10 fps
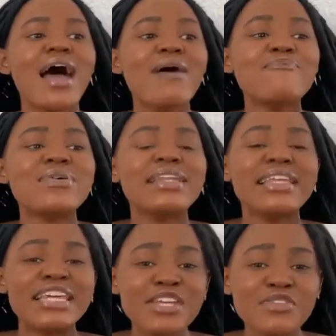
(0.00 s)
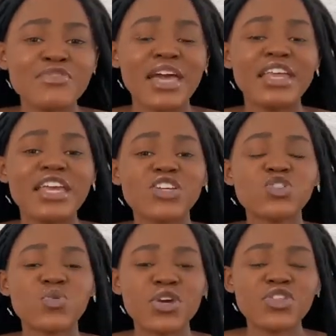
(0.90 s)
believe that he
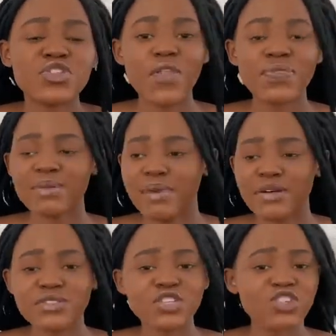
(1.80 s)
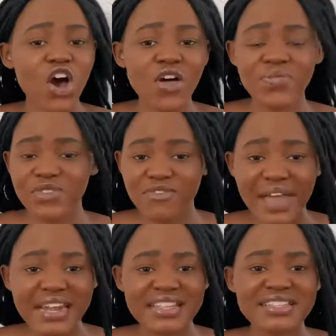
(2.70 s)
is with you on the mountains, on the
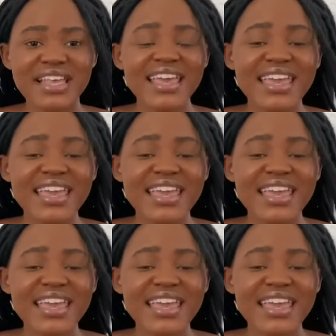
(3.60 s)
valleys,